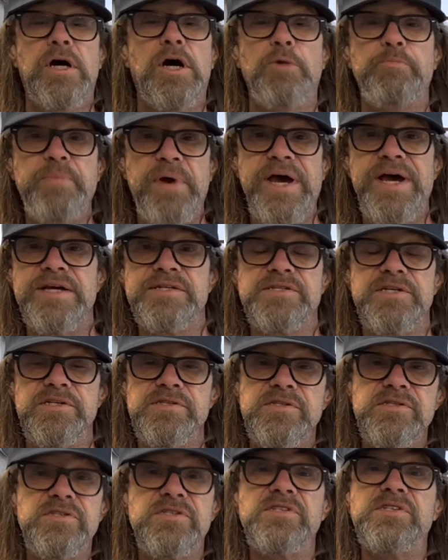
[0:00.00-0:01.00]

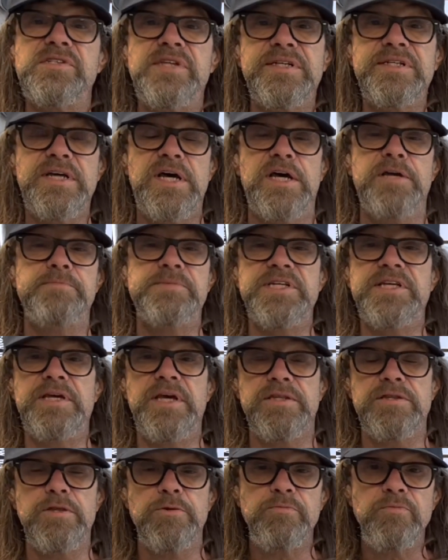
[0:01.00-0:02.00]
passes. This is the time to
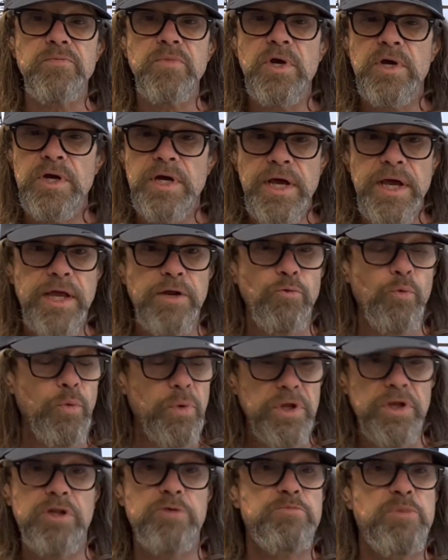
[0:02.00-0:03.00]
get them and
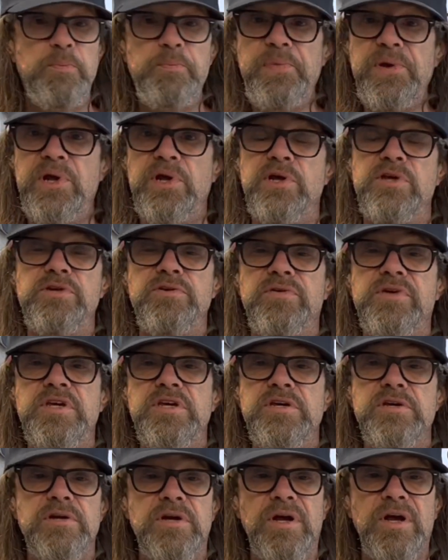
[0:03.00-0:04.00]
really prepare your
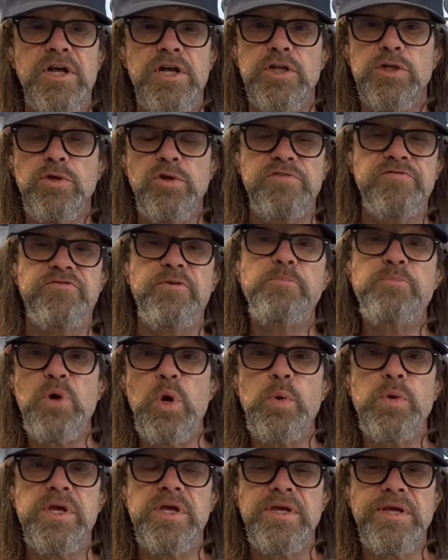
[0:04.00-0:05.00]
gear. Look for
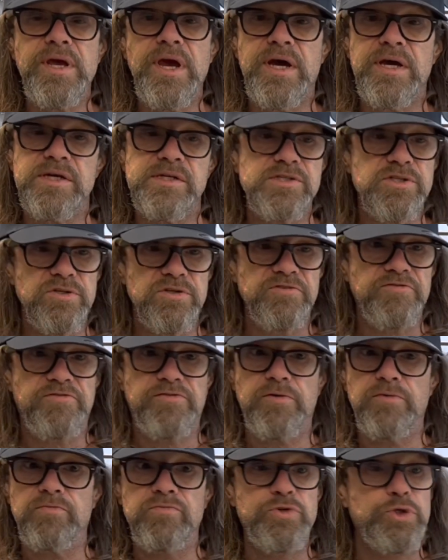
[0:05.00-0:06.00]
broken guides. Look
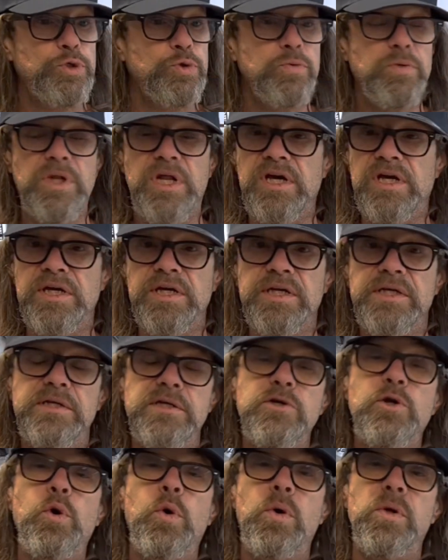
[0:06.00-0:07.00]
for new line.
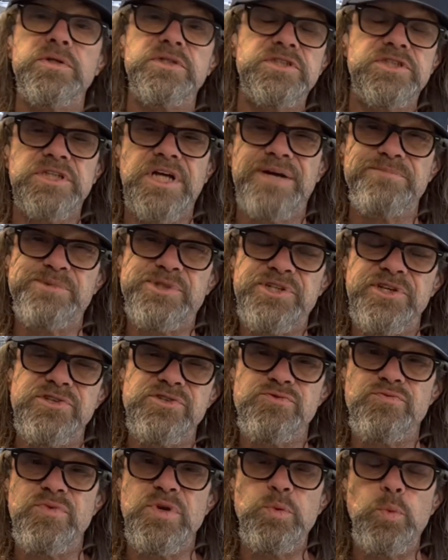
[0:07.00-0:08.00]
Call the shop,
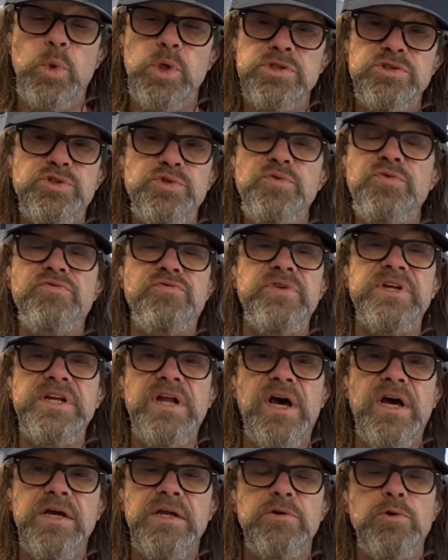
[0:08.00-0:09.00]

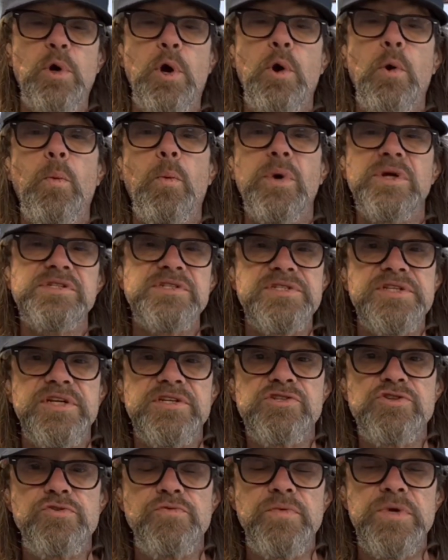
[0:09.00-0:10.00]

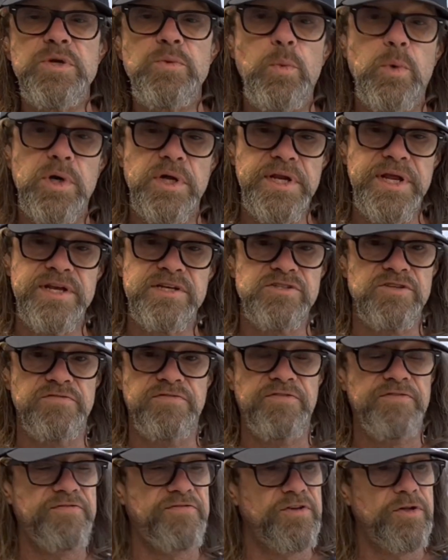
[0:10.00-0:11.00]
631-239-1631. Ask
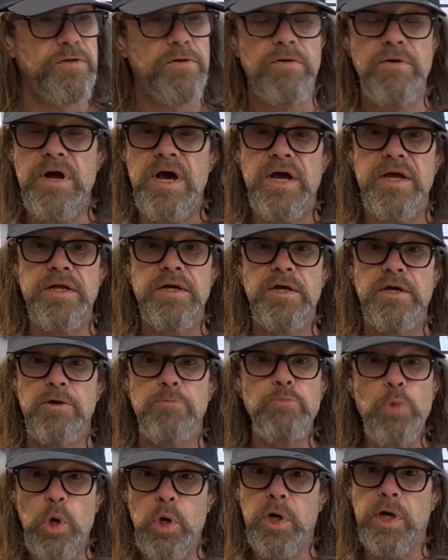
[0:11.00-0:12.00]
for Phil or I,
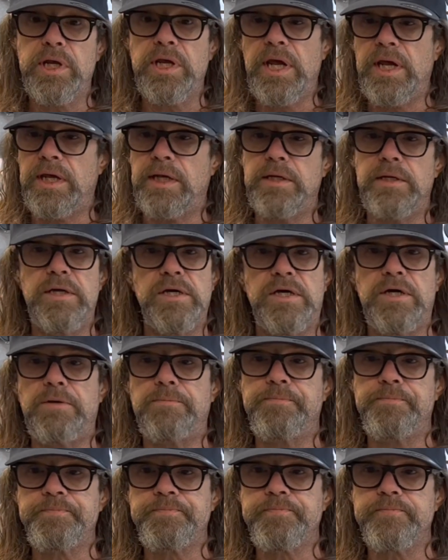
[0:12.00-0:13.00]
Mark, and
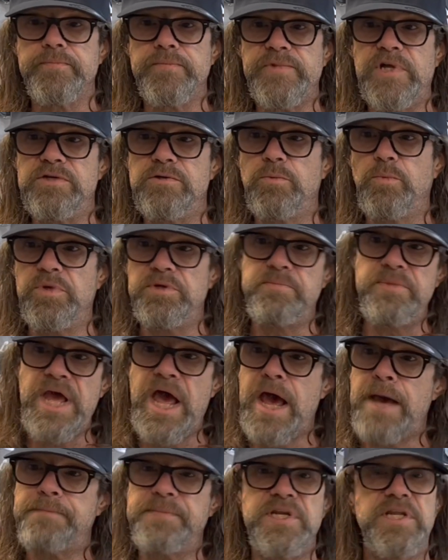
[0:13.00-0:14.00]
we'd be
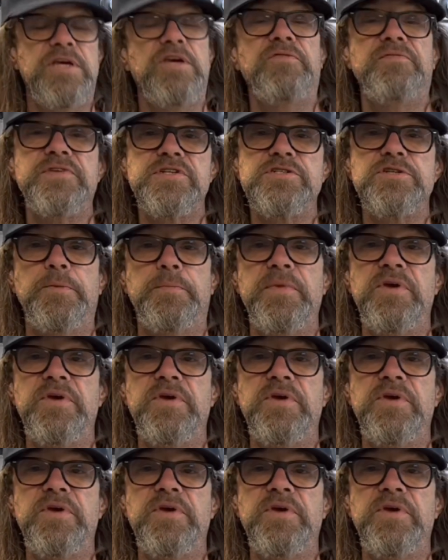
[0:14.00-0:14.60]
happy to give you some